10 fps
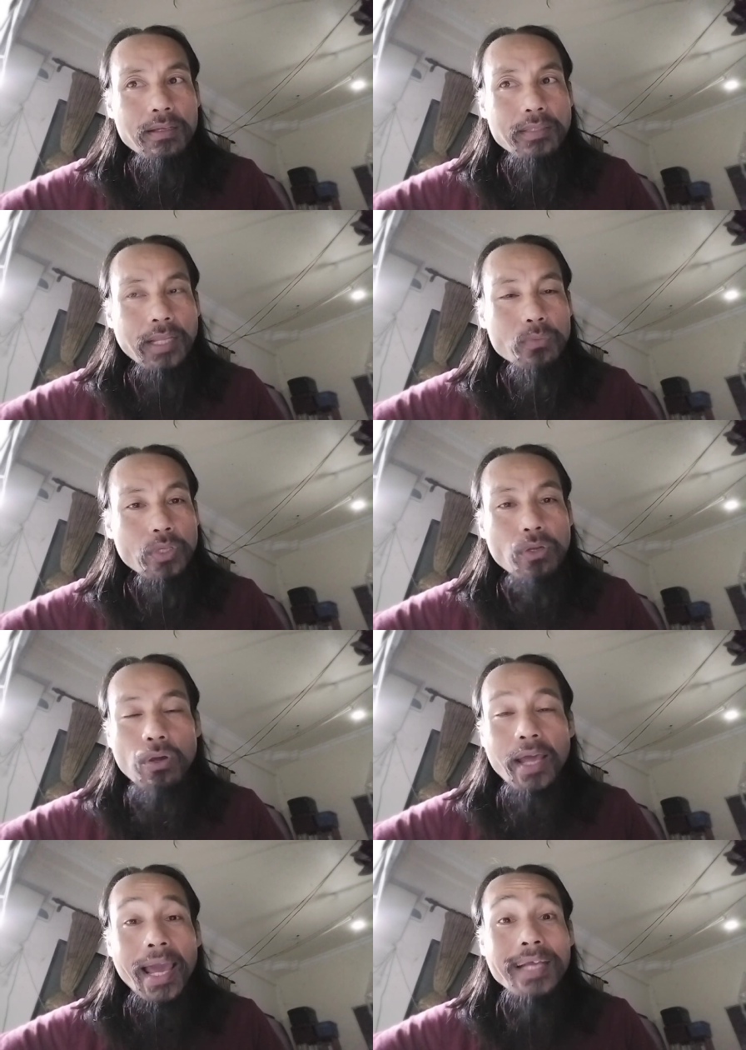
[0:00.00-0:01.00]
that we
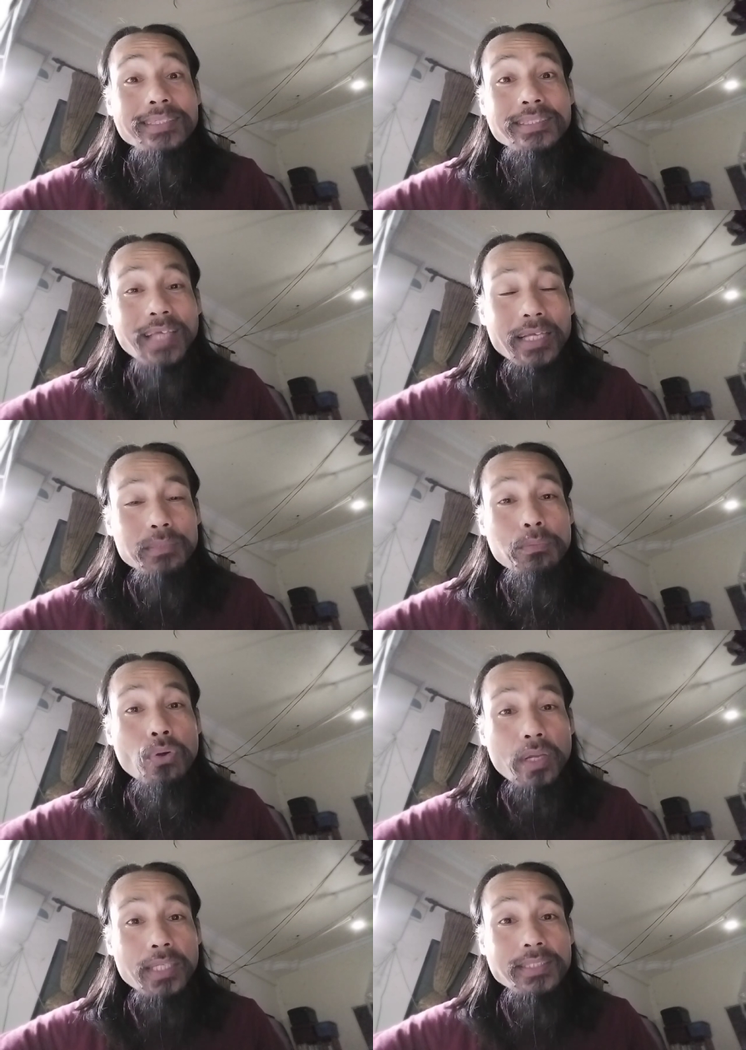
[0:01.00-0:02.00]
call exercise
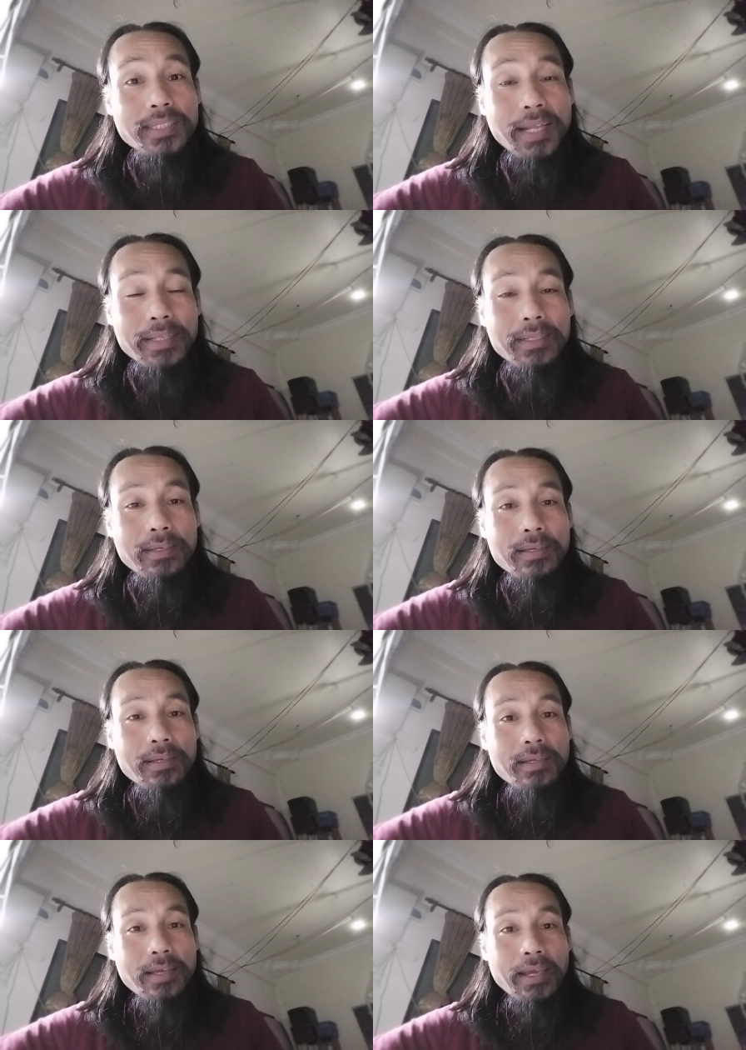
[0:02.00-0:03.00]
book, isn't it?
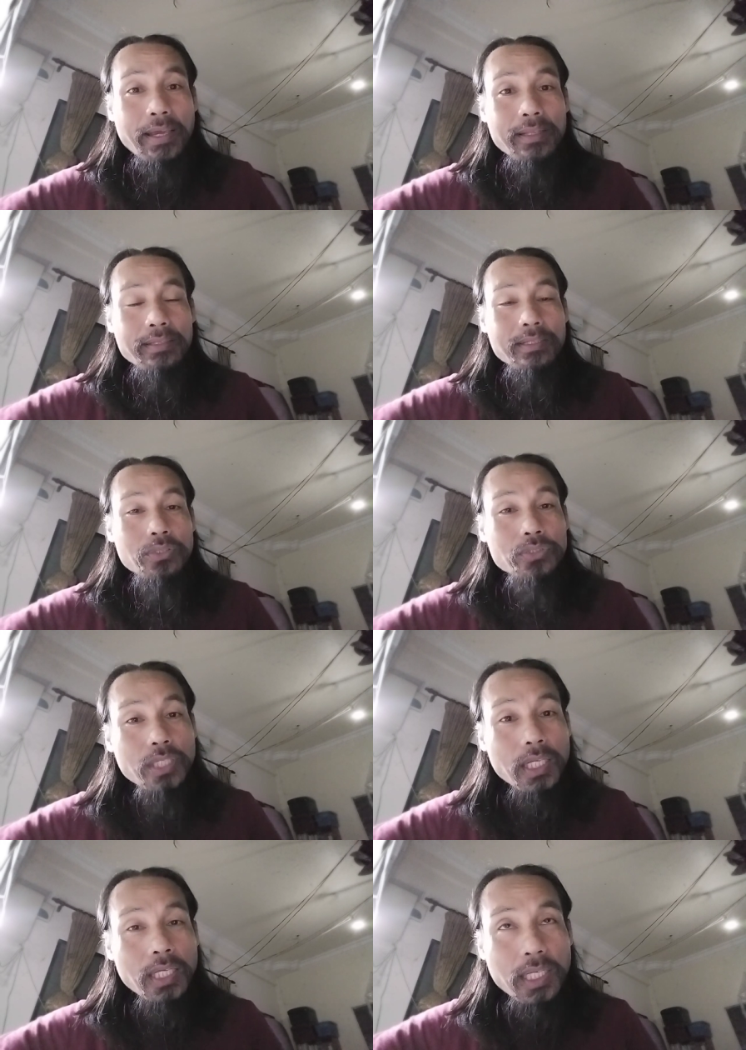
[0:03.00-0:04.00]
And
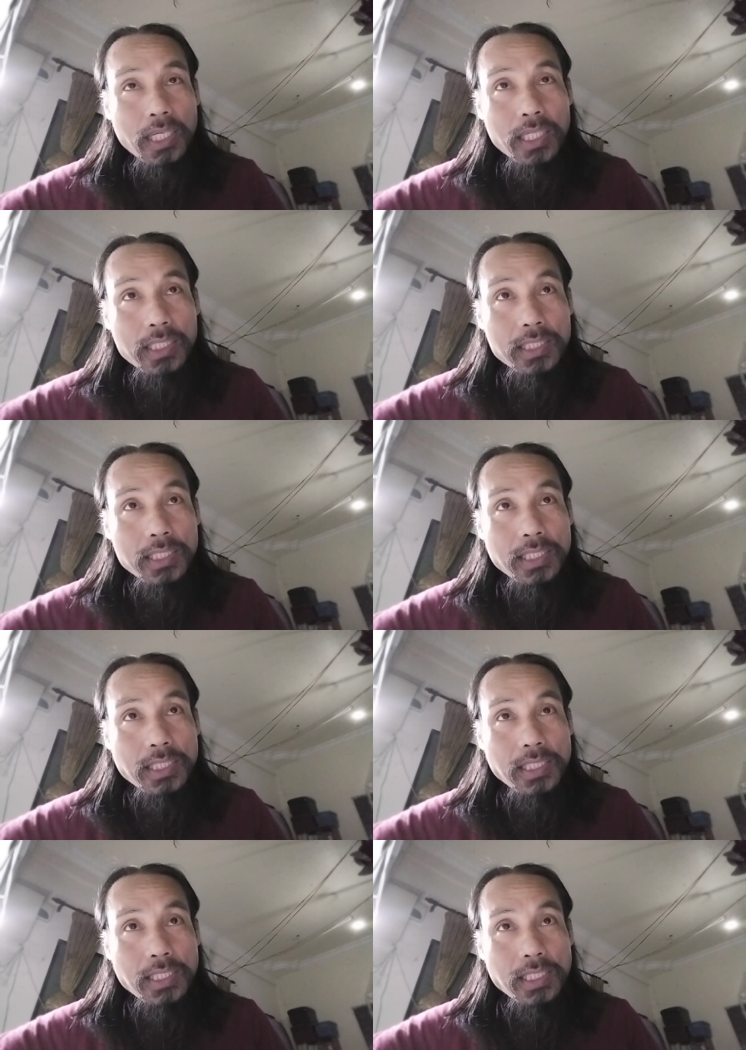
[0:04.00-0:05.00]
usually
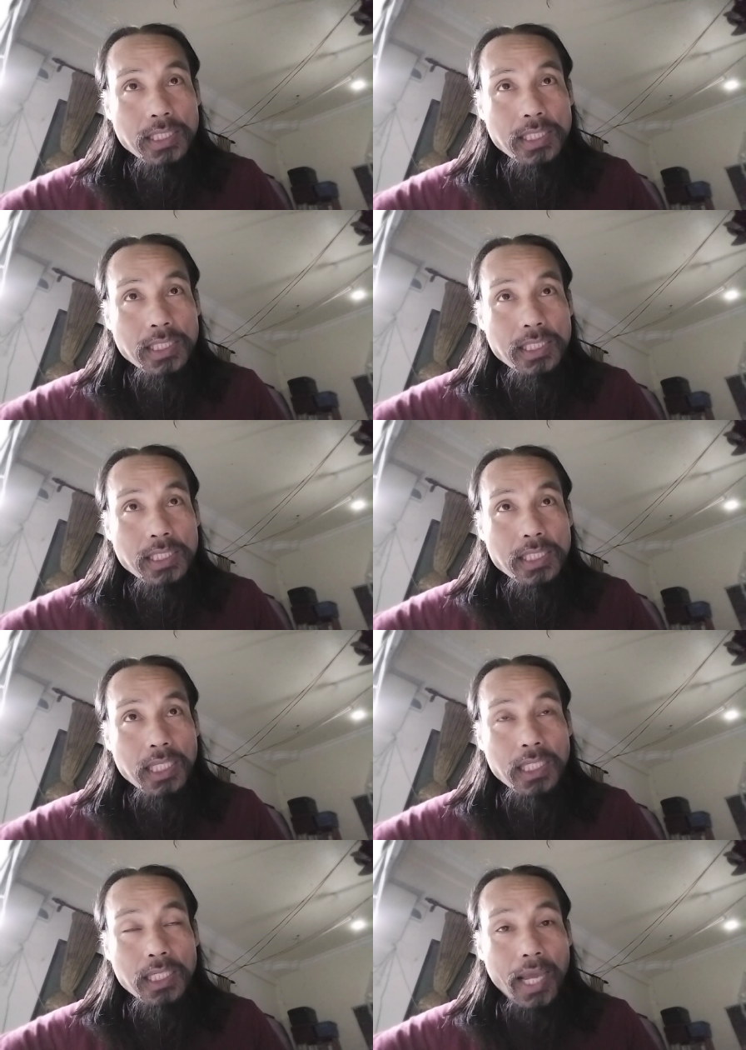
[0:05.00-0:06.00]
in
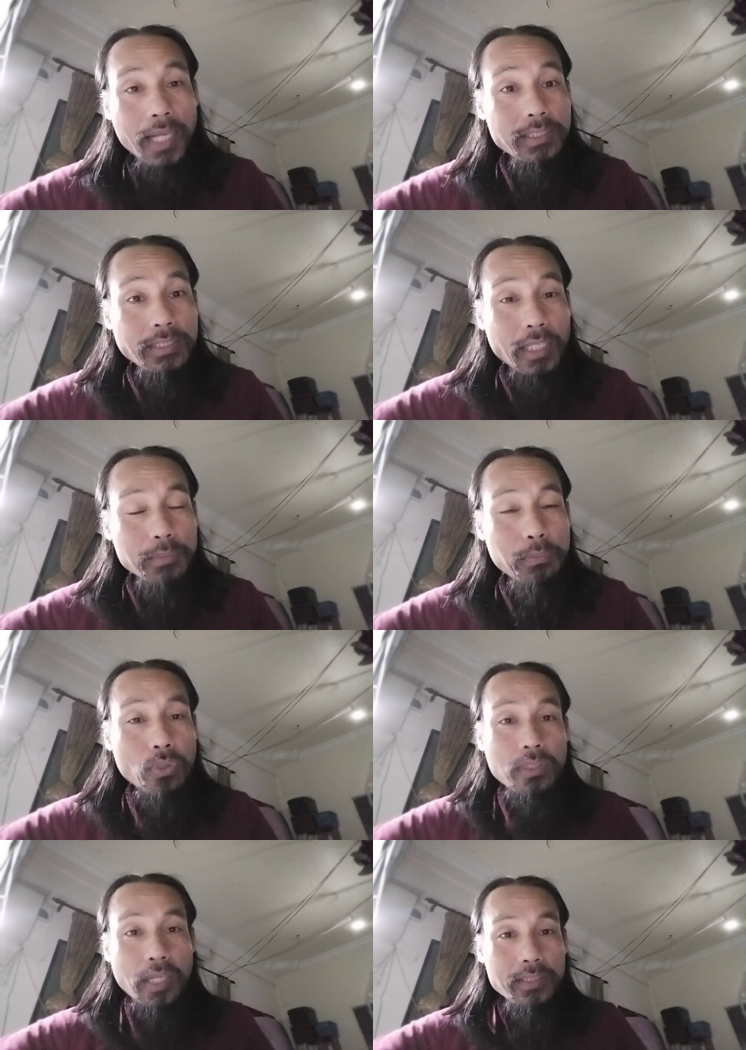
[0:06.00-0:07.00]
the exercise
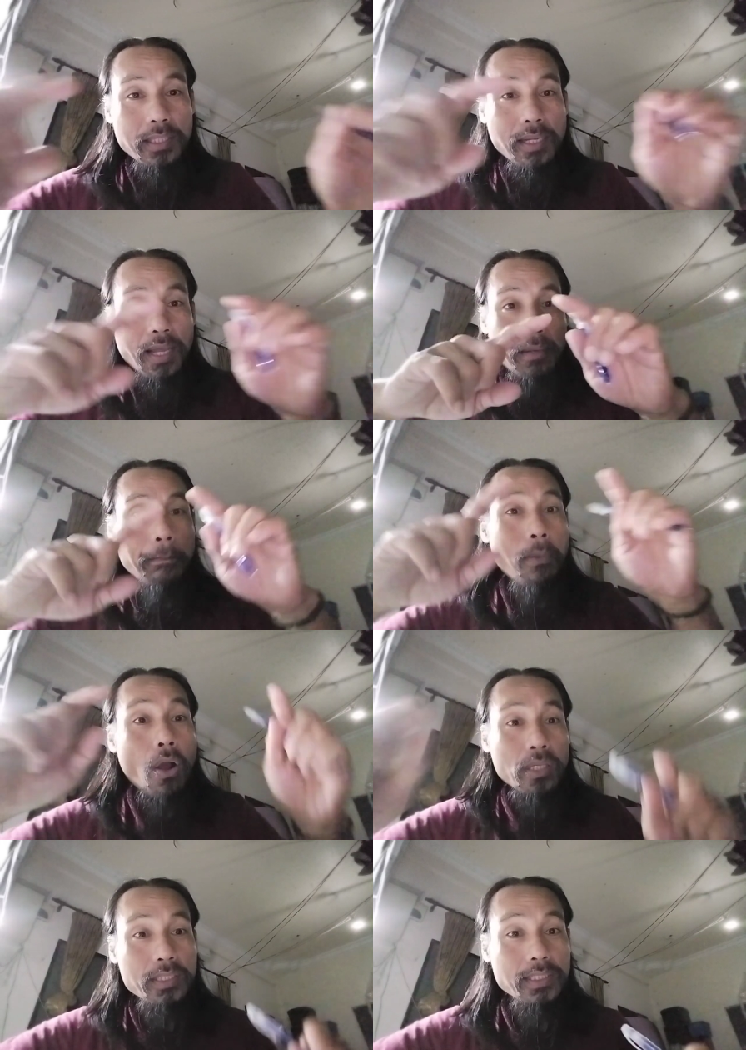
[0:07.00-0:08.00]
book there's a like
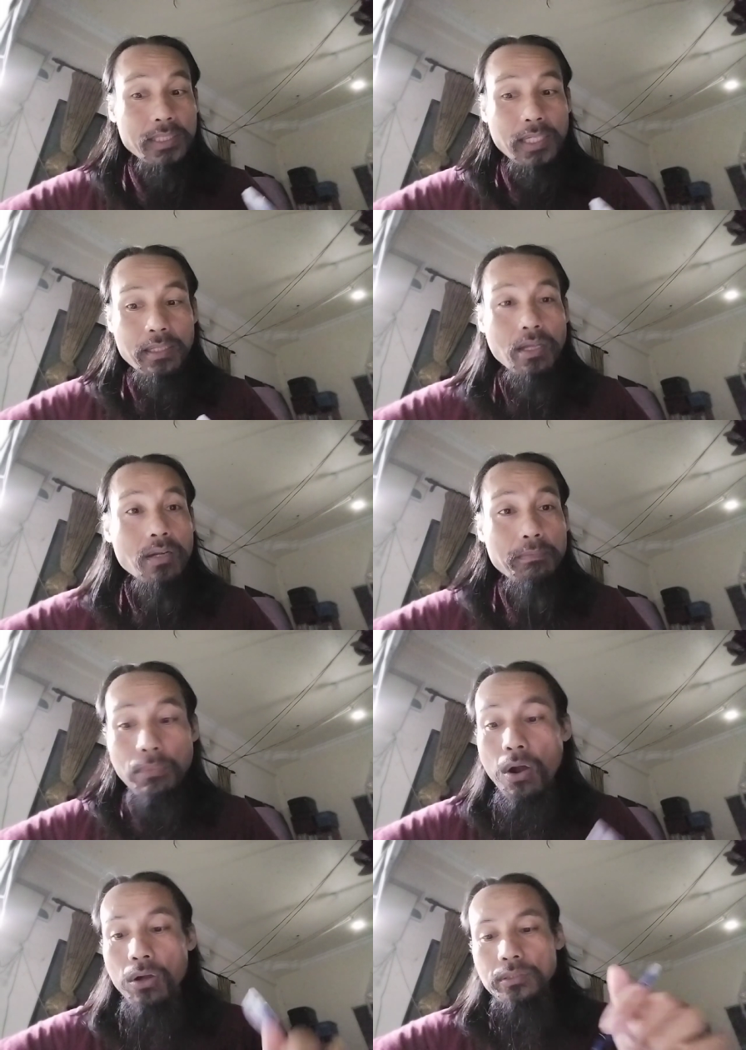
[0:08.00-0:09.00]
box, isn't it? A lot of
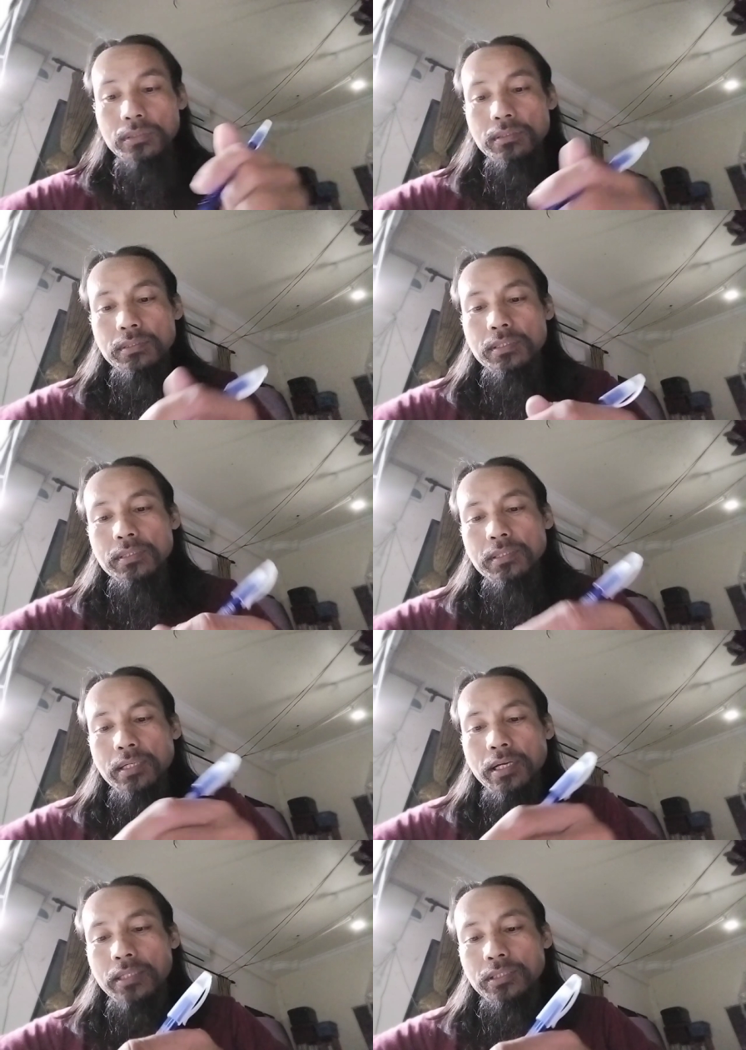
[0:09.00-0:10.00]
box.
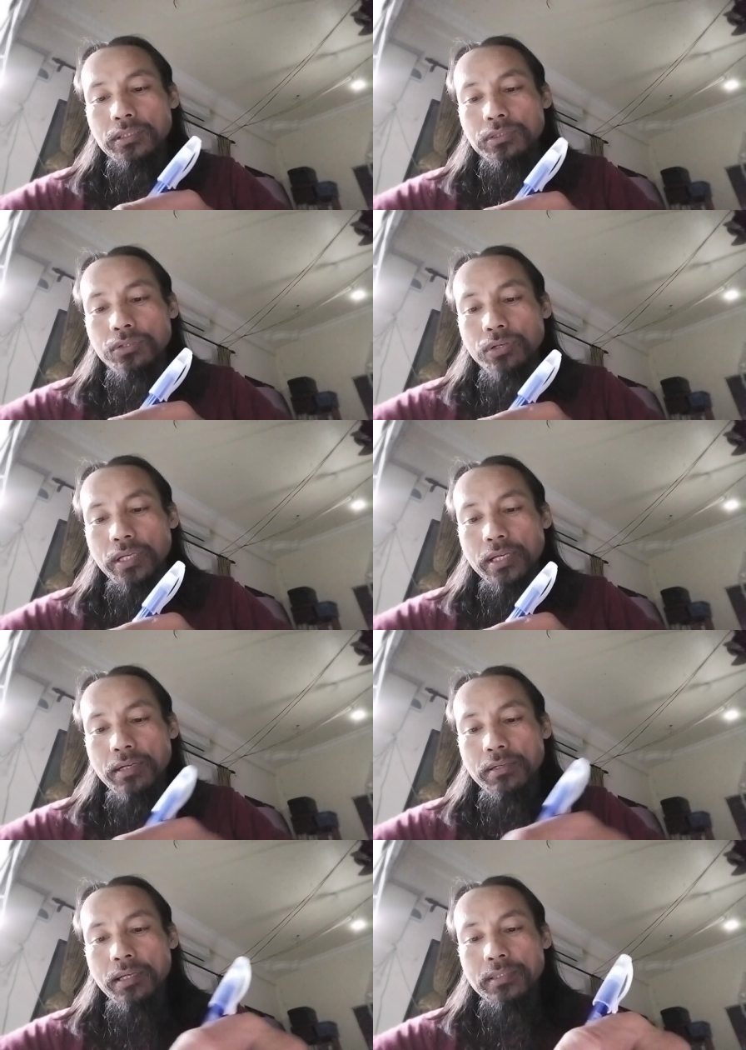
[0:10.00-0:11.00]
I just draw
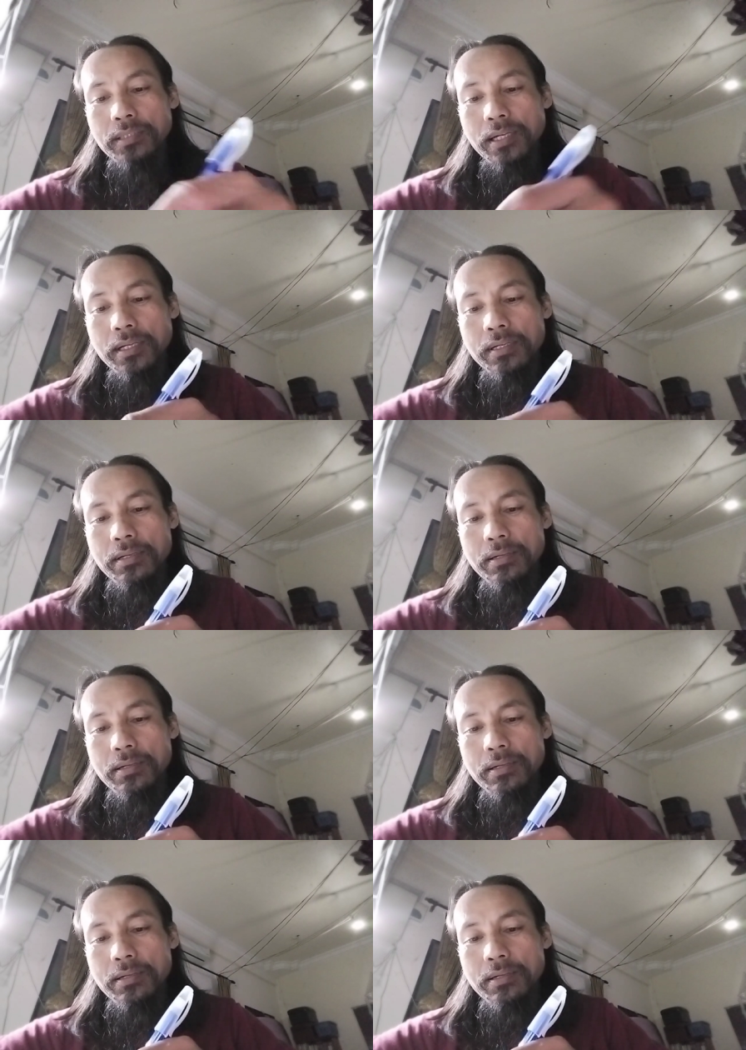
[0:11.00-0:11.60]
here, okay, Celine?